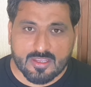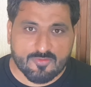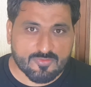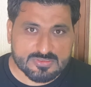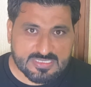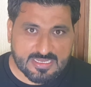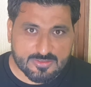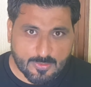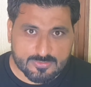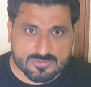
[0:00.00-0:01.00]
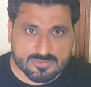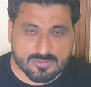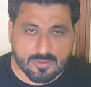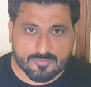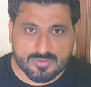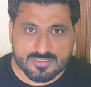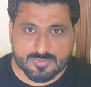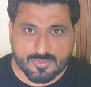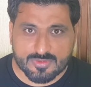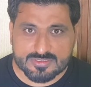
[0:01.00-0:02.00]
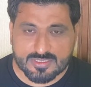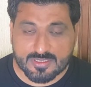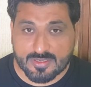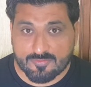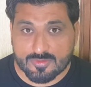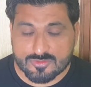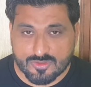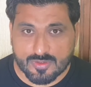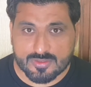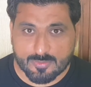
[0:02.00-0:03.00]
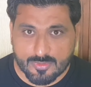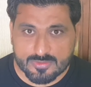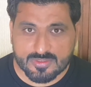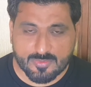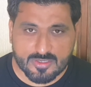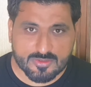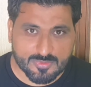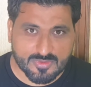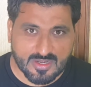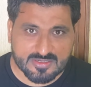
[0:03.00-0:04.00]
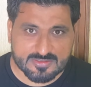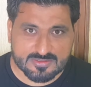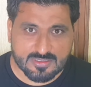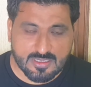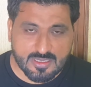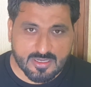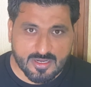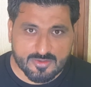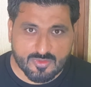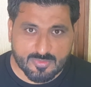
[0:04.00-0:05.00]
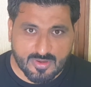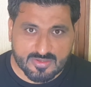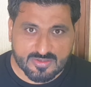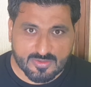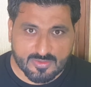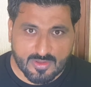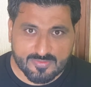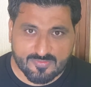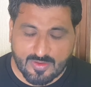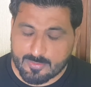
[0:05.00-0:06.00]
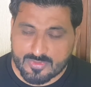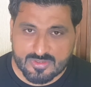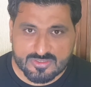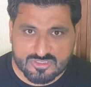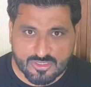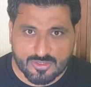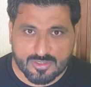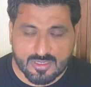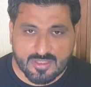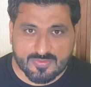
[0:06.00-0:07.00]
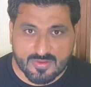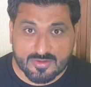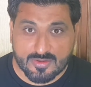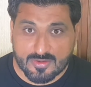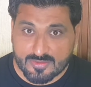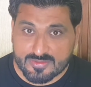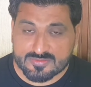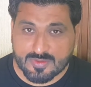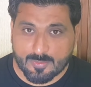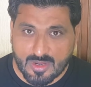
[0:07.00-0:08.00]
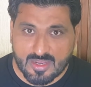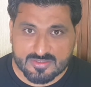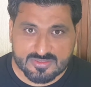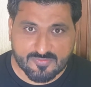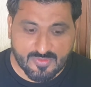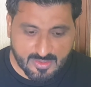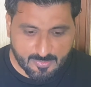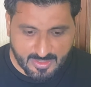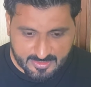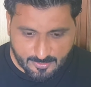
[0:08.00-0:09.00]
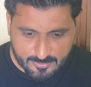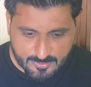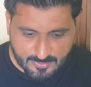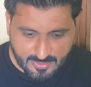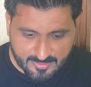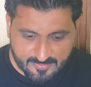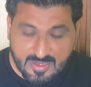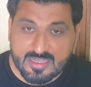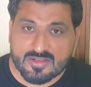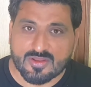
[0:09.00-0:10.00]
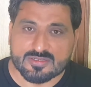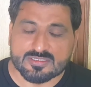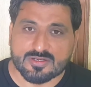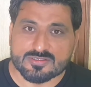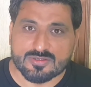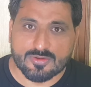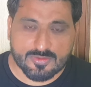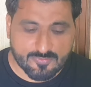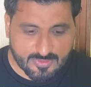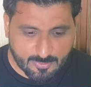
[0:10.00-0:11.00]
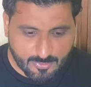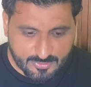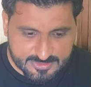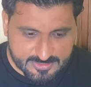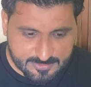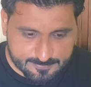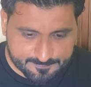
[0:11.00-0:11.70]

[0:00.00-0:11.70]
If you take notes of these points and if you're trying to put them into practice in your practical life, I'm pretty sure they're going to leave some positive impact on your life. Let's get started with the points.